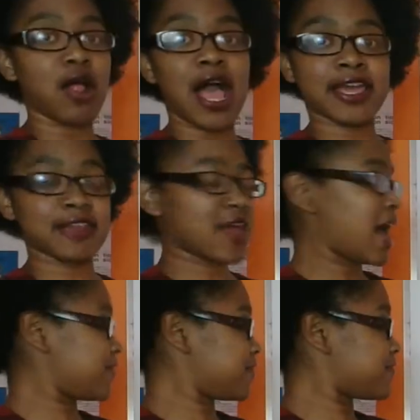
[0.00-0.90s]
I could
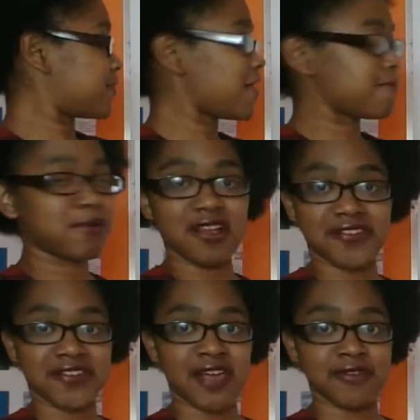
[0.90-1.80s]
add 5 plus
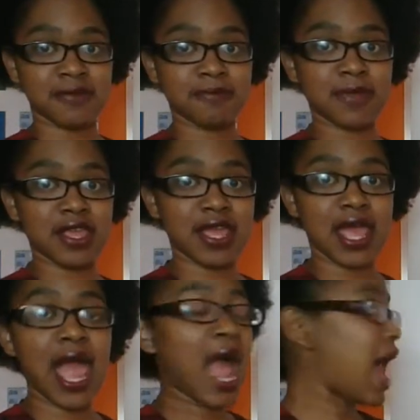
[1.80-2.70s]
7
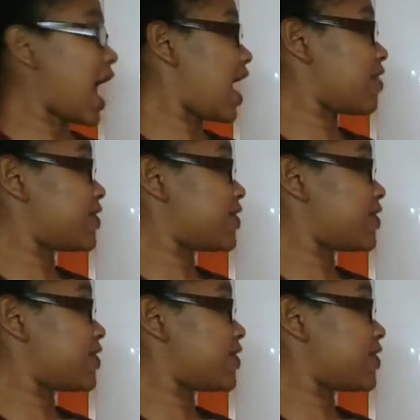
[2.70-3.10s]
and